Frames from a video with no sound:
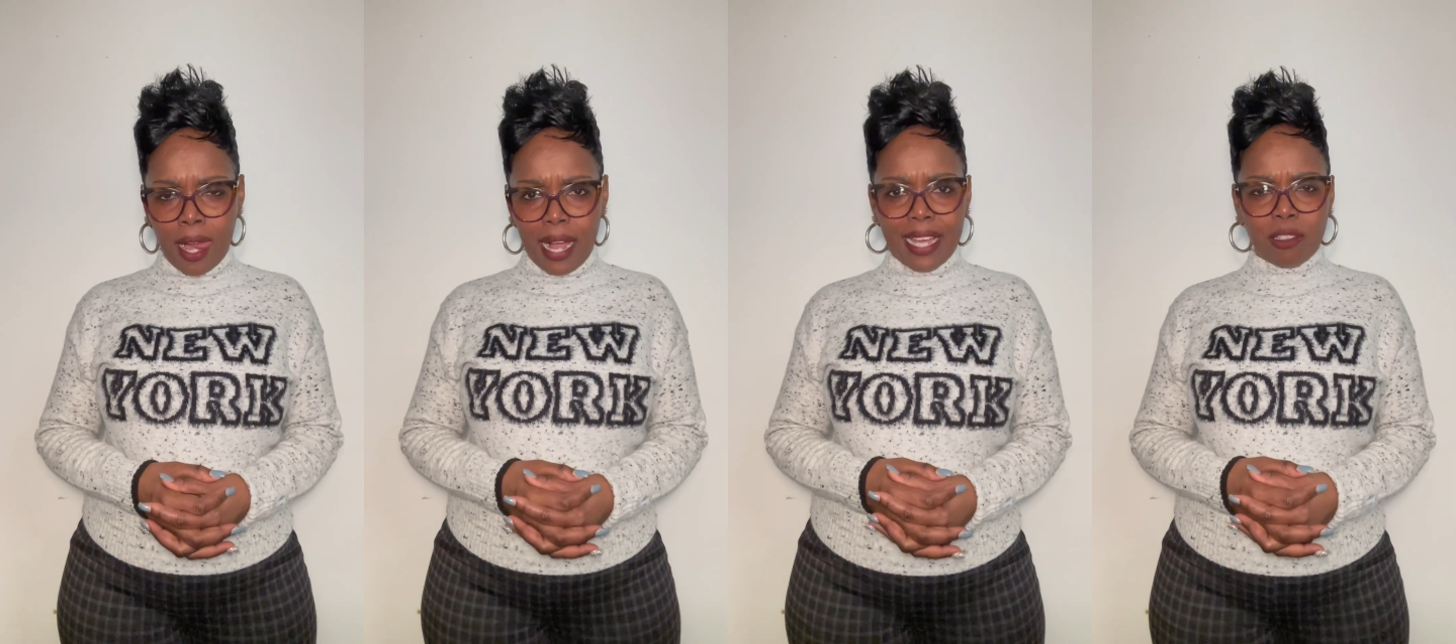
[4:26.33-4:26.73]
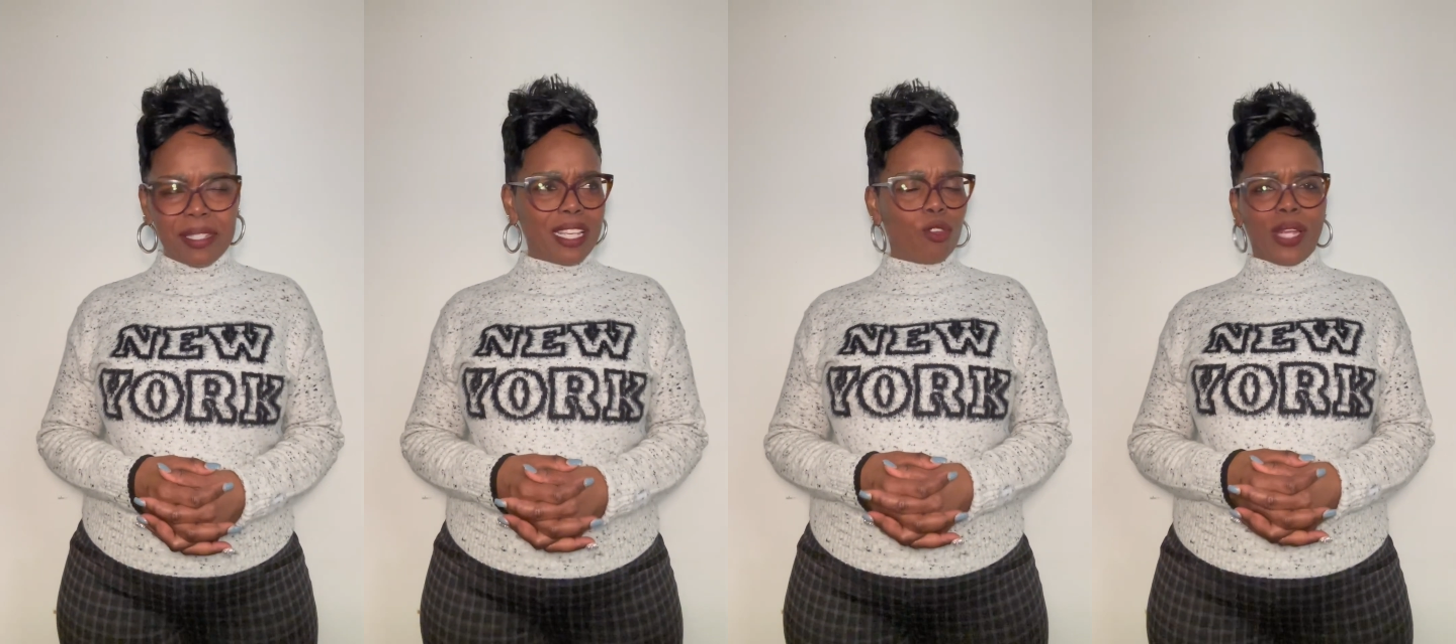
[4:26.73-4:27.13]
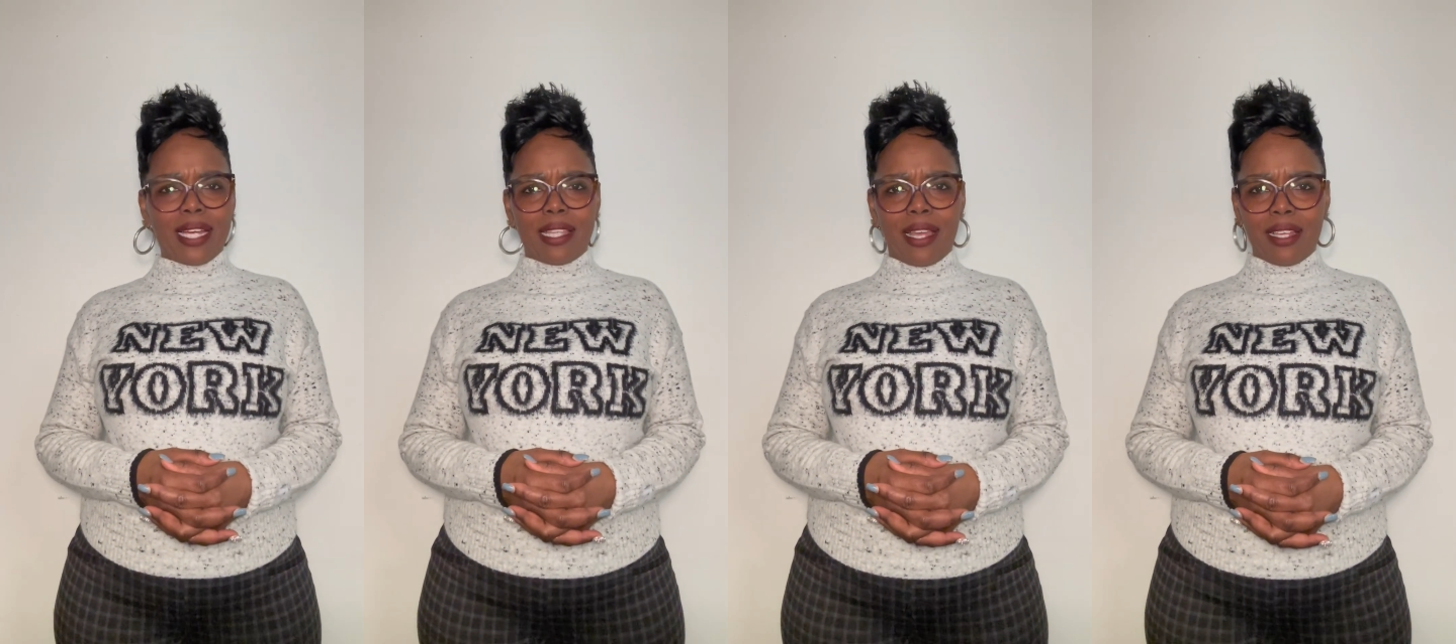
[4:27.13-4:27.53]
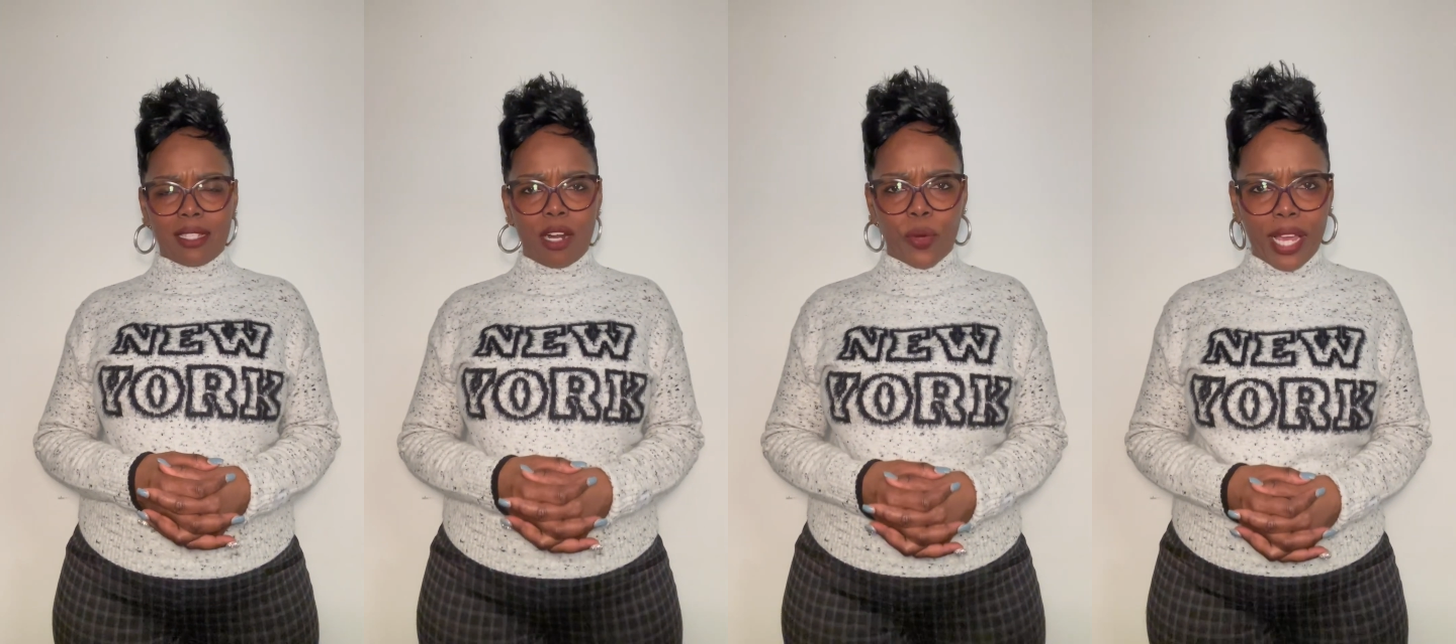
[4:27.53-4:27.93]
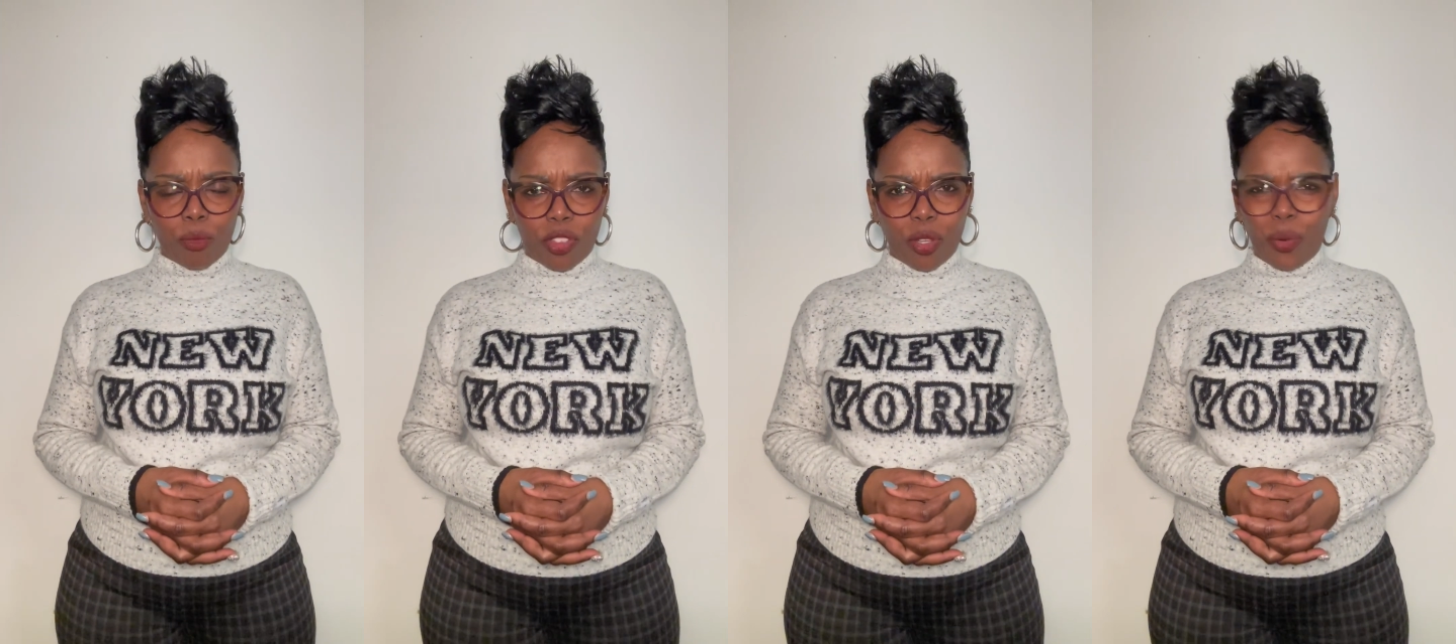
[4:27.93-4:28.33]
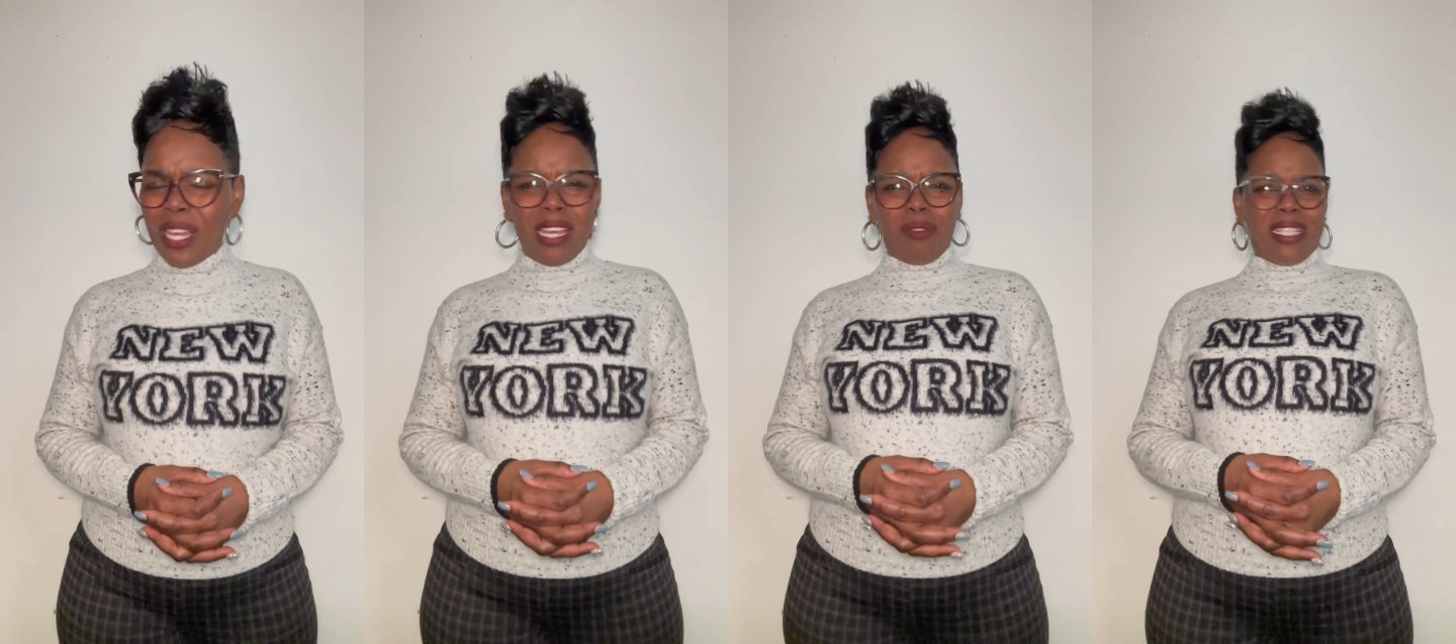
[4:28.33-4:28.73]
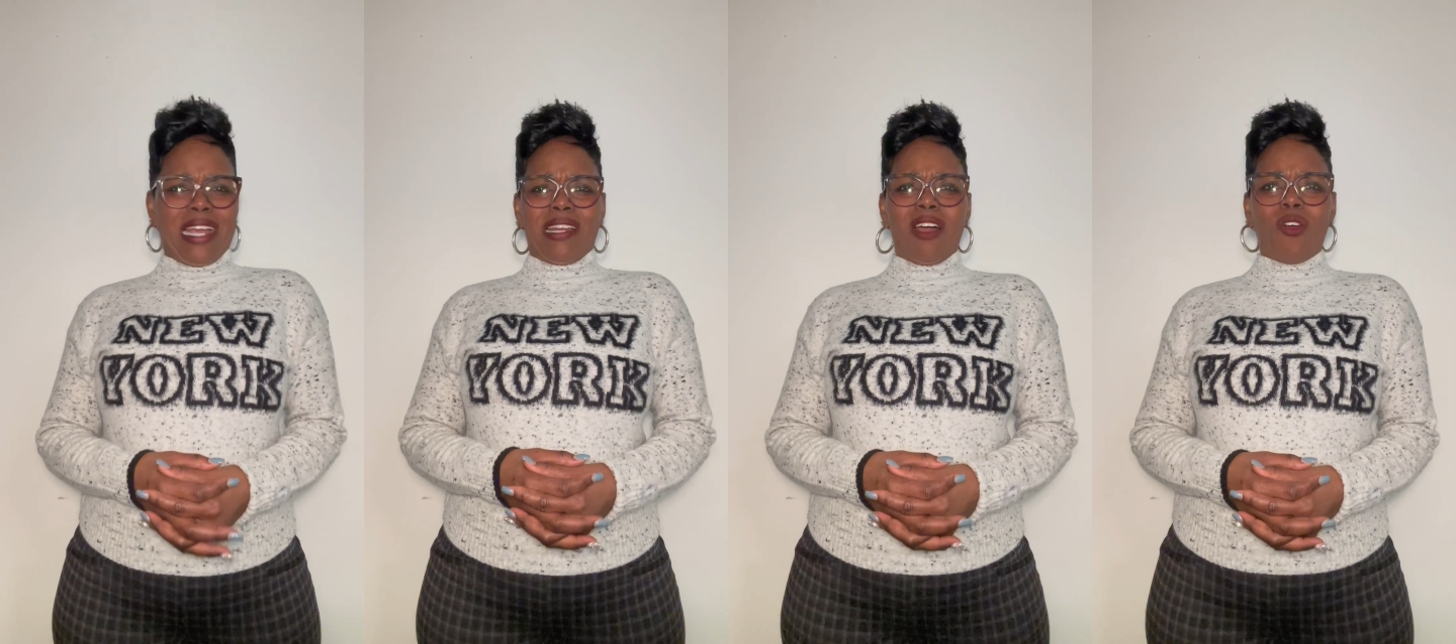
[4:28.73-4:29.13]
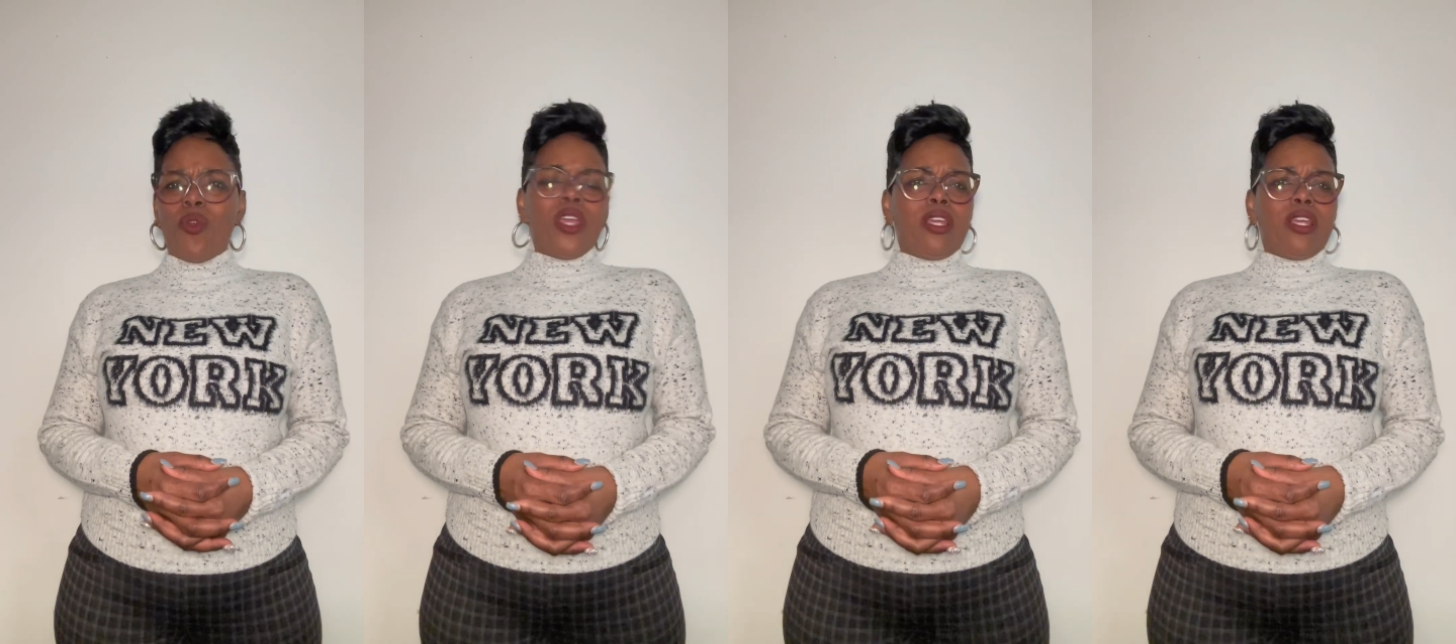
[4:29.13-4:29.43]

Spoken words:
I asked him, I said, you like that? Is that okay with you? He was like, no.